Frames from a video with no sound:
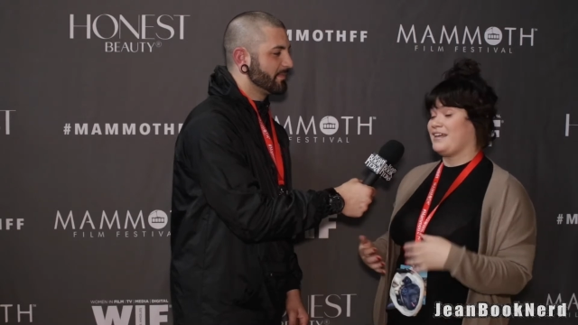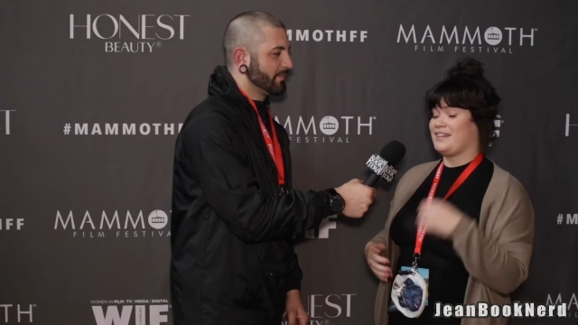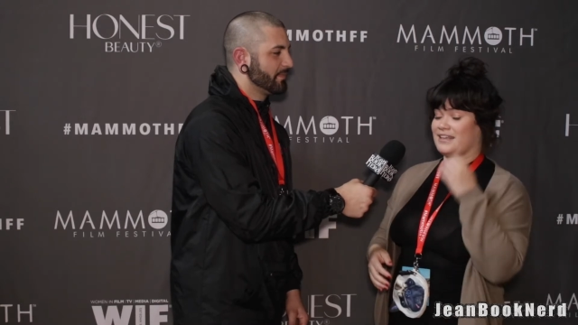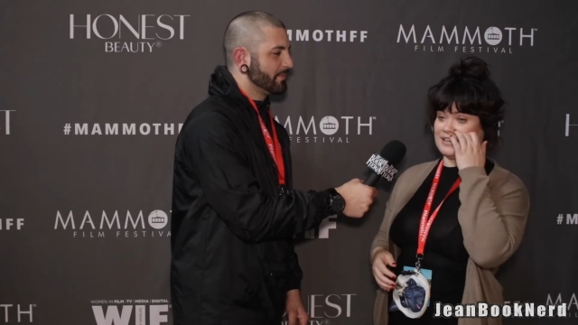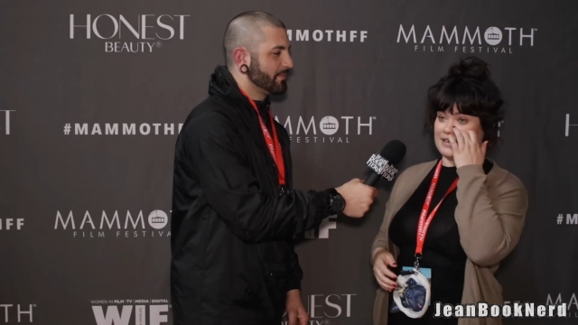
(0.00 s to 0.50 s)
Speaker 1: I
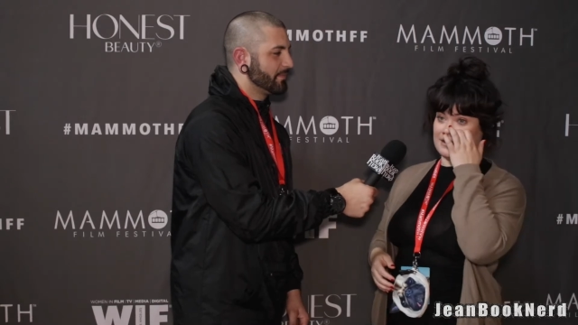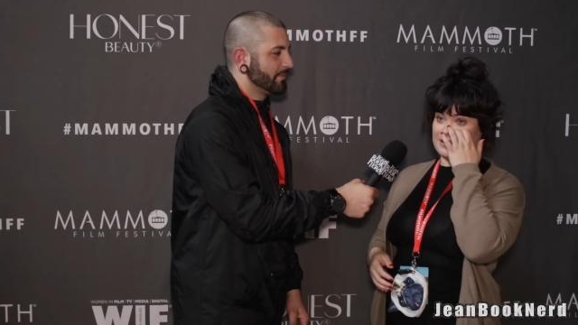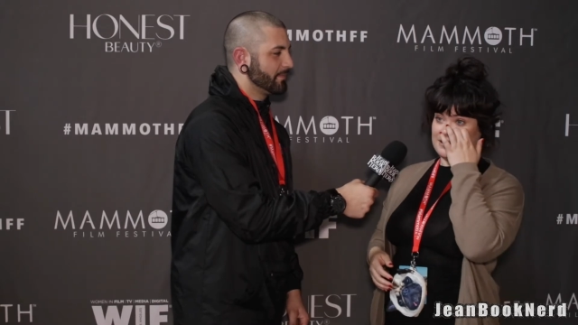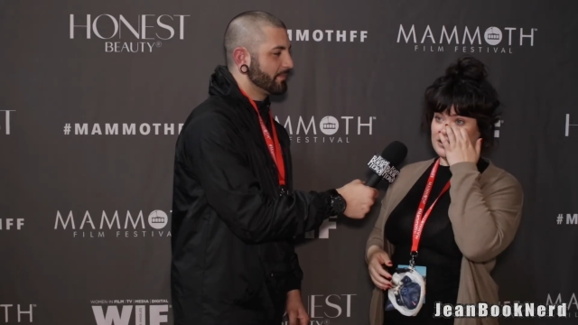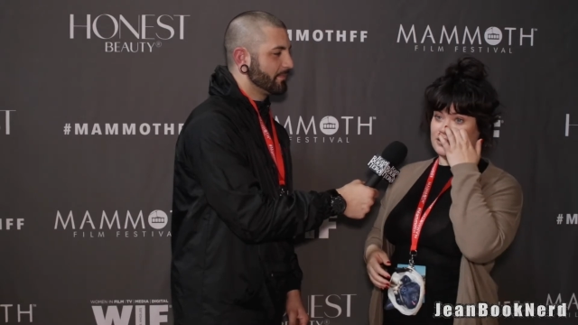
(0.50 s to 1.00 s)
think uh,
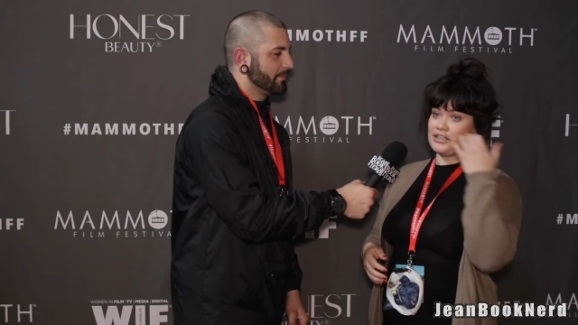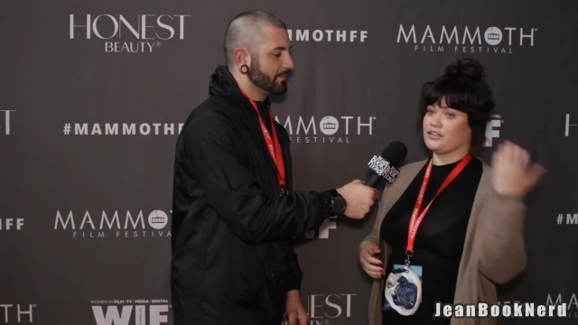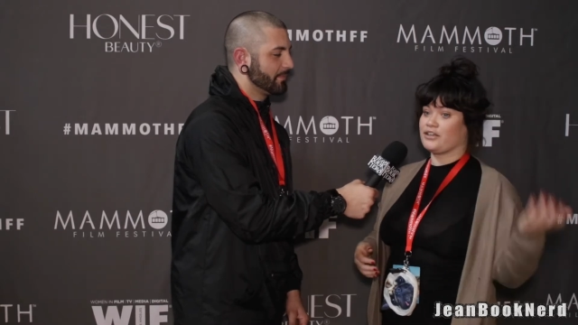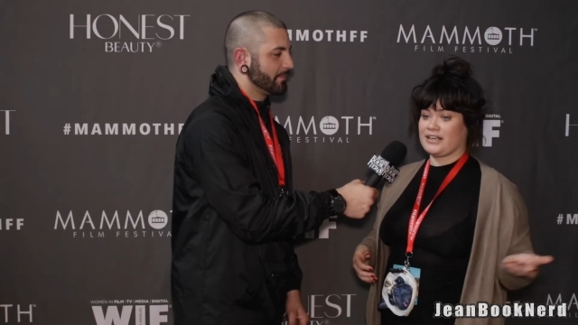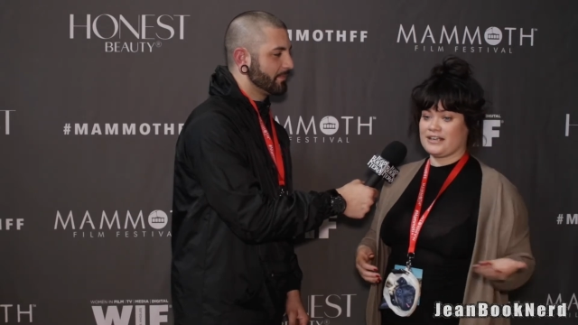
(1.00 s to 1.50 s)
you can
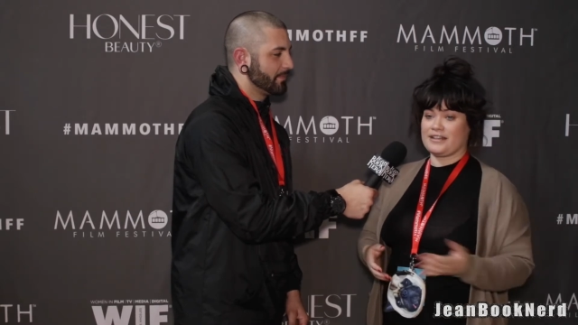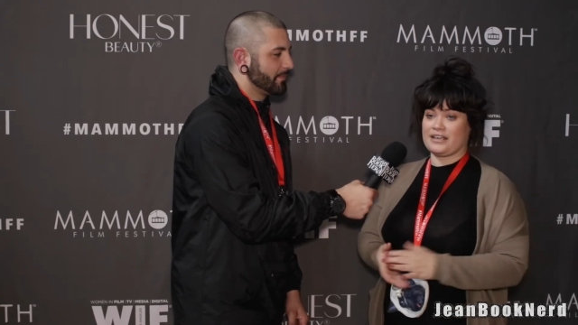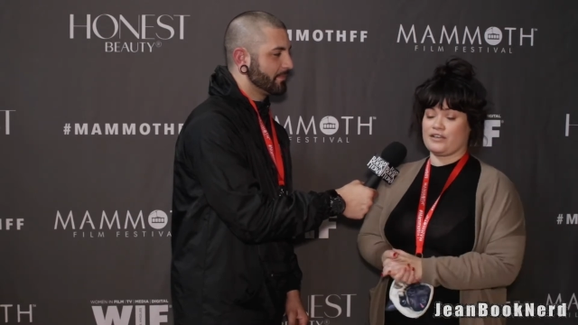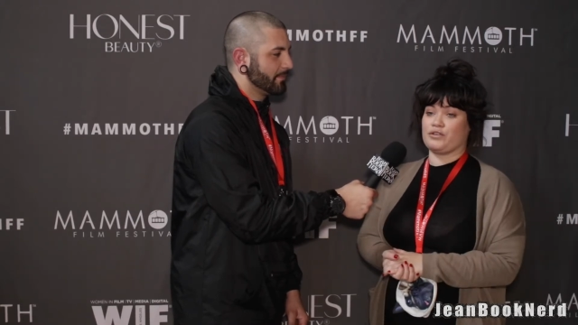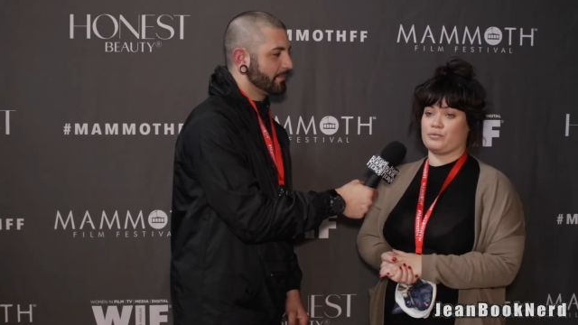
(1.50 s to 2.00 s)
learn
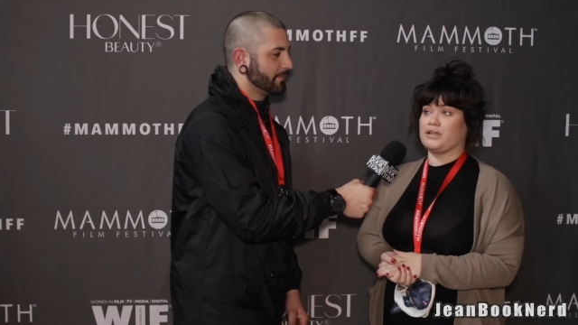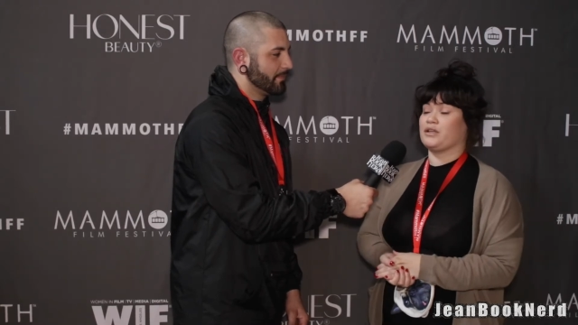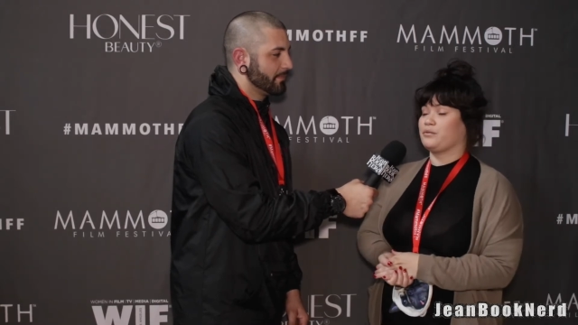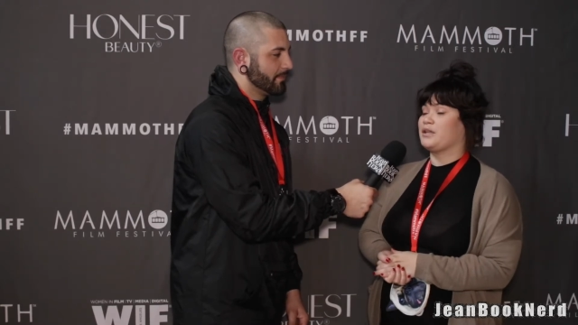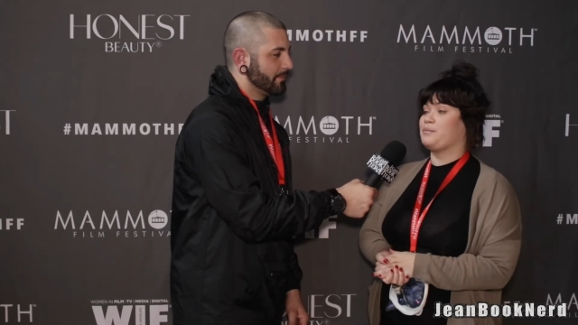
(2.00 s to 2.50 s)
anything if you
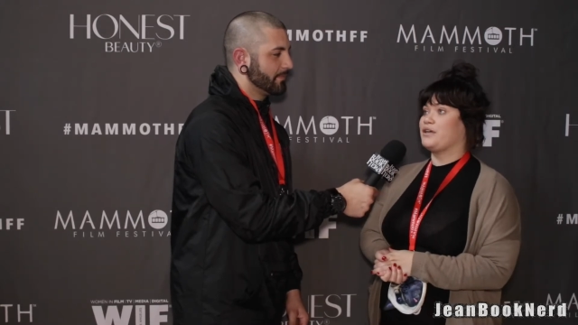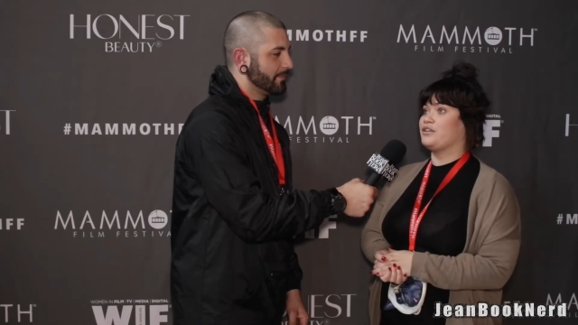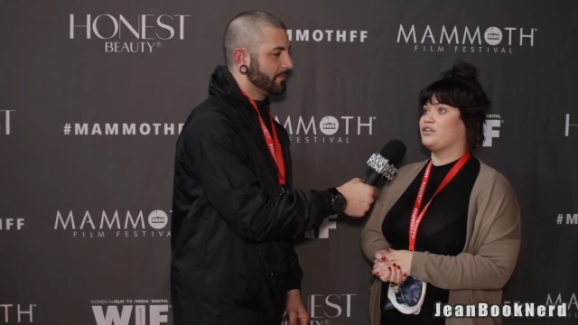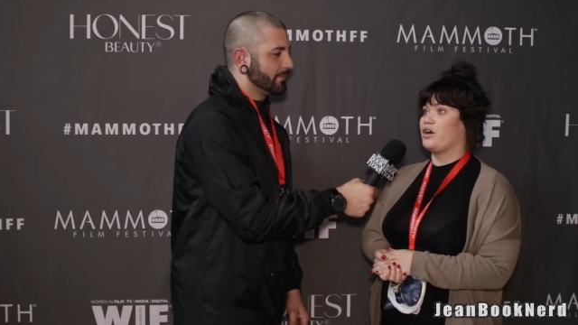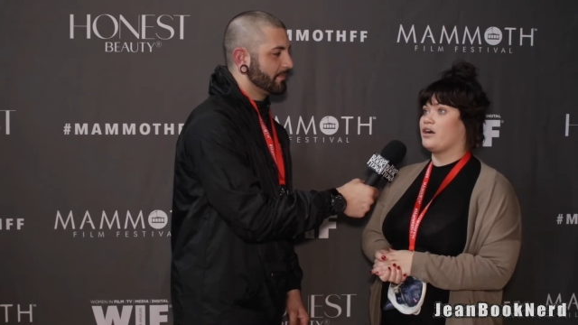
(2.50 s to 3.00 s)
really, really put
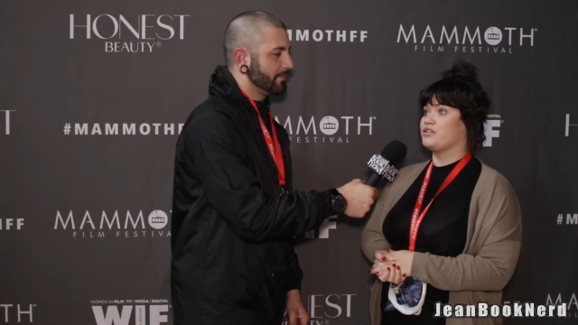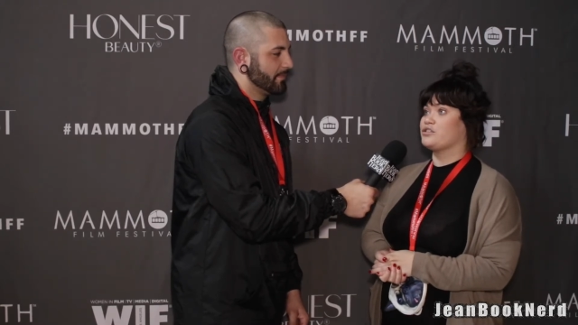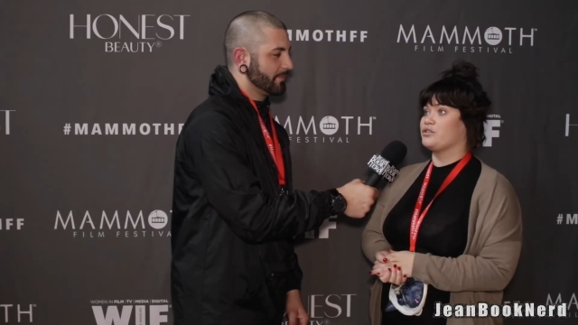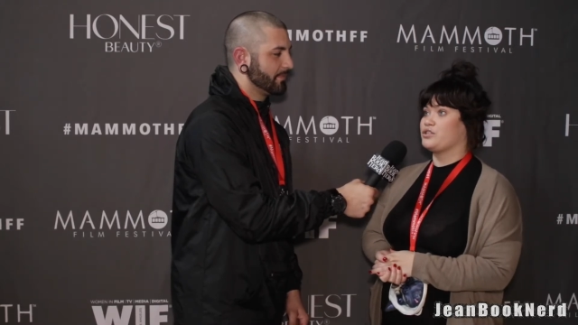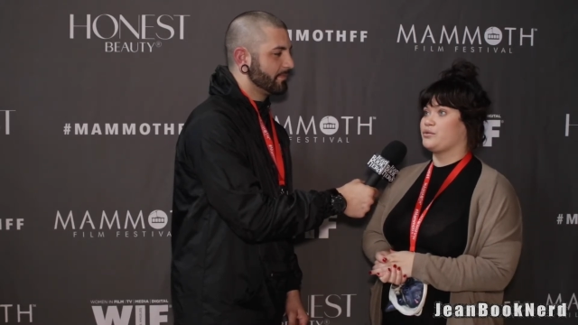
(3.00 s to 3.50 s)
your heart and
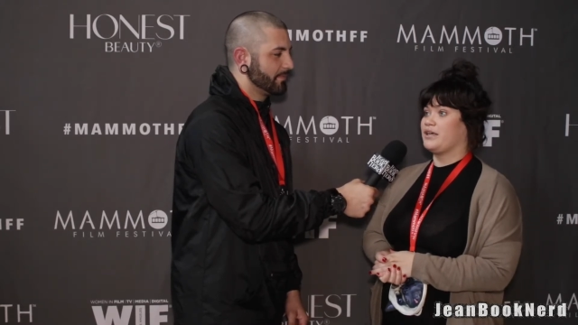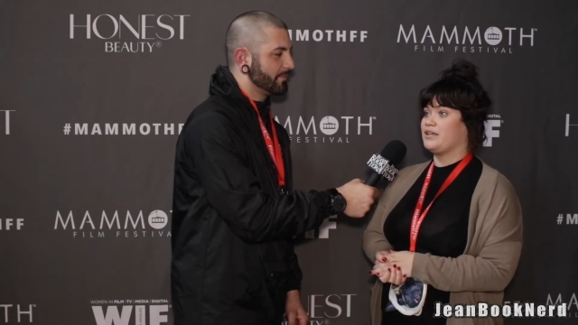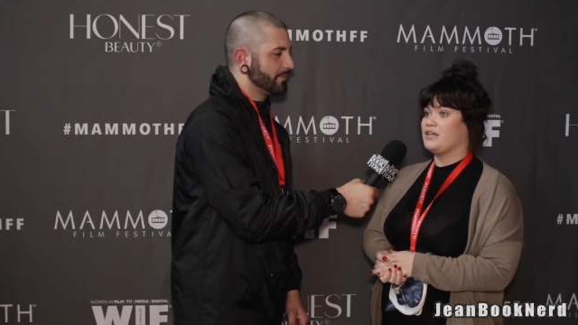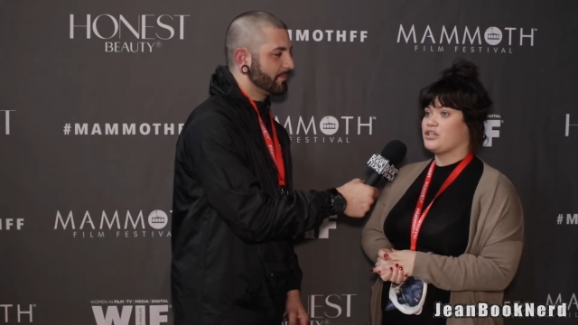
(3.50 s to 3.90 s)
soul to it.